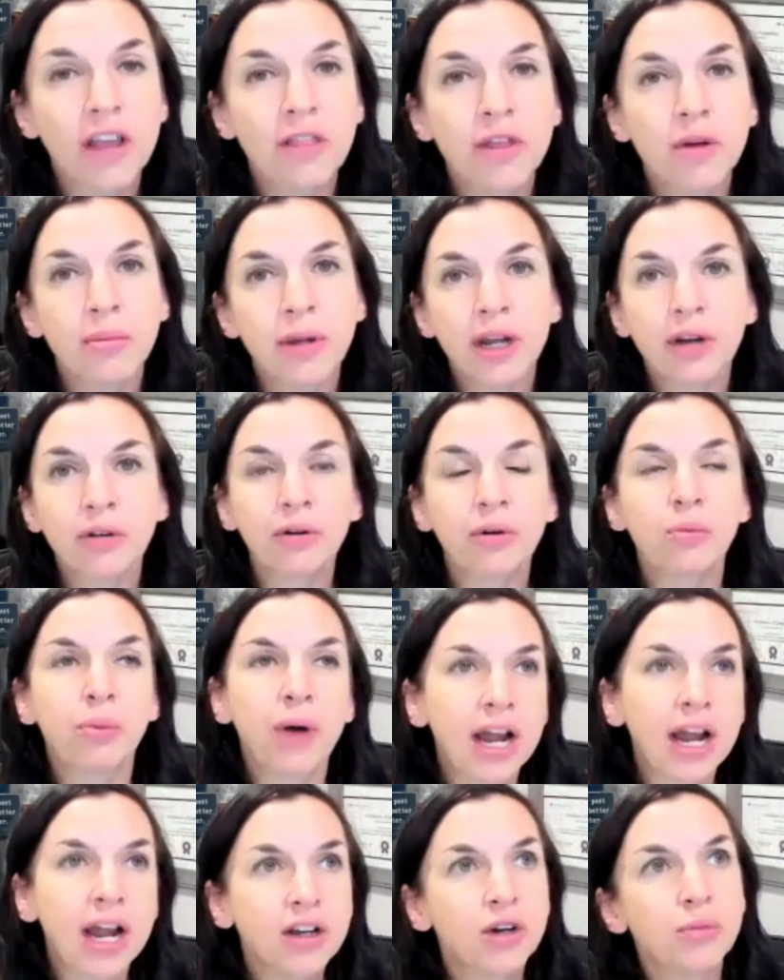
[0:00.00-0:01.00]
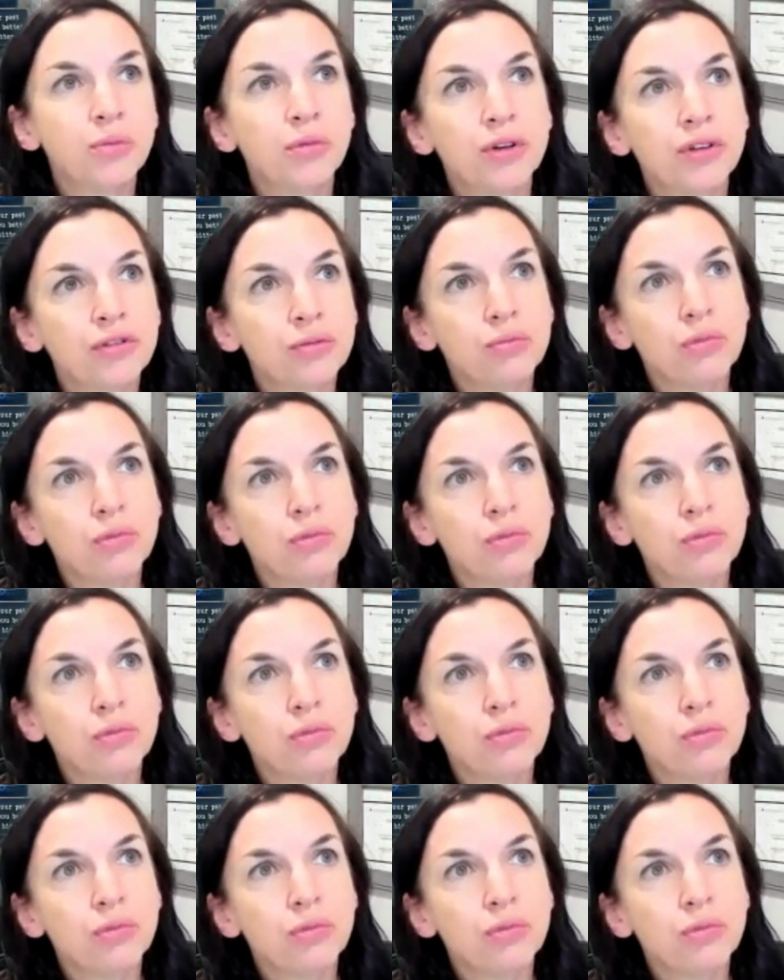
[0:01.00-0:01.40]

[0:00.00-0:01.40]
and the microbiome was